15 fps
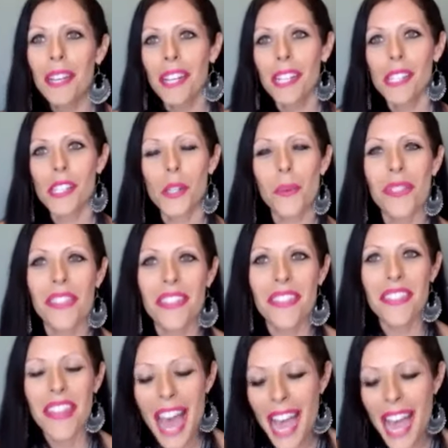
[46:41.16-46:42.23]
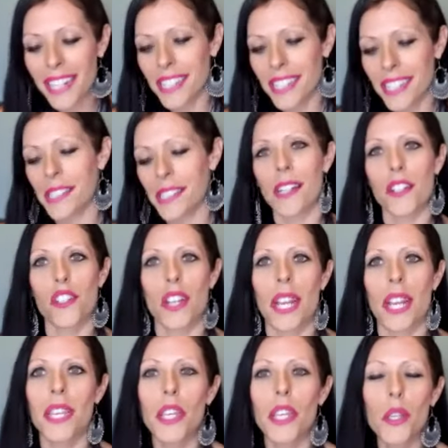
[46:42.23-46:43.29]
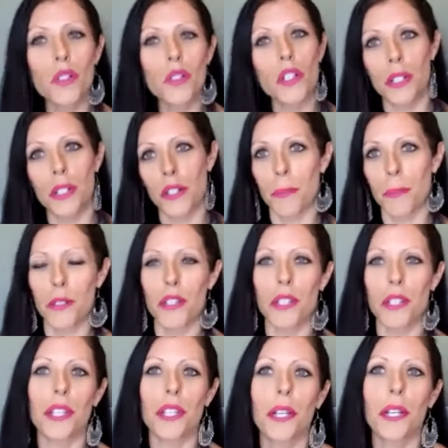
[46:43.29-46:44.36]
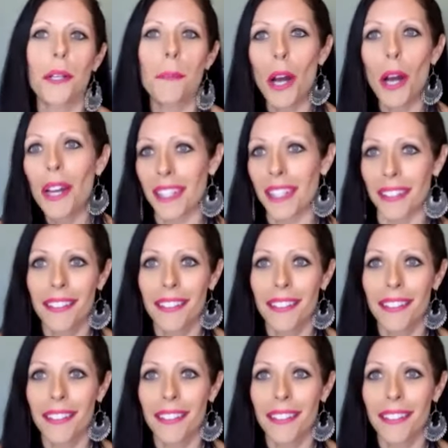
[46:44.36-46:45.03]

So that is such a huge contribution to your body.